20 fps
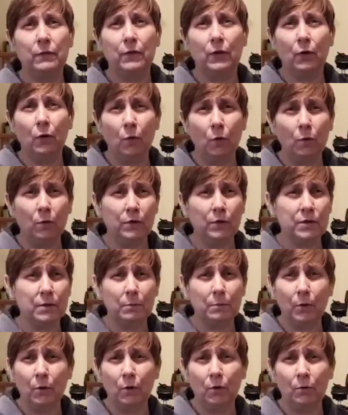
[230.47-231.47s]
for all the
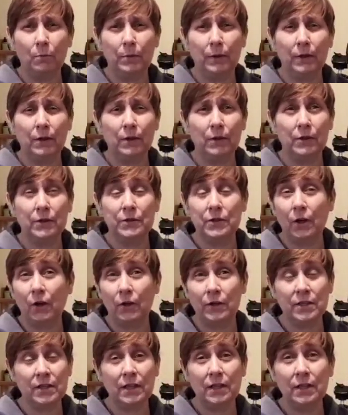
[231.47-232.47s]
support, because
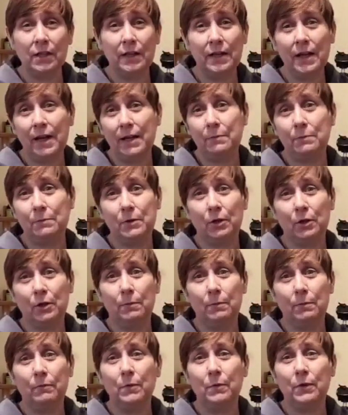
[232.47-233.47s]
I see your names come
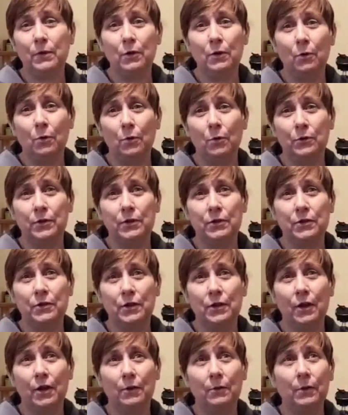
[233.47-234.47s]
in with the orders, you
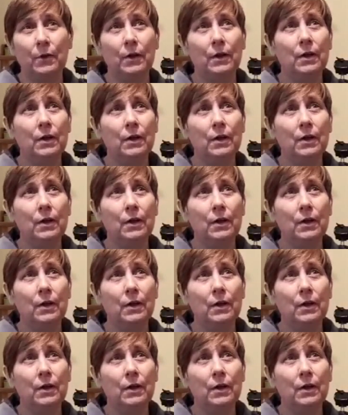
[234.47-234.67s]
know,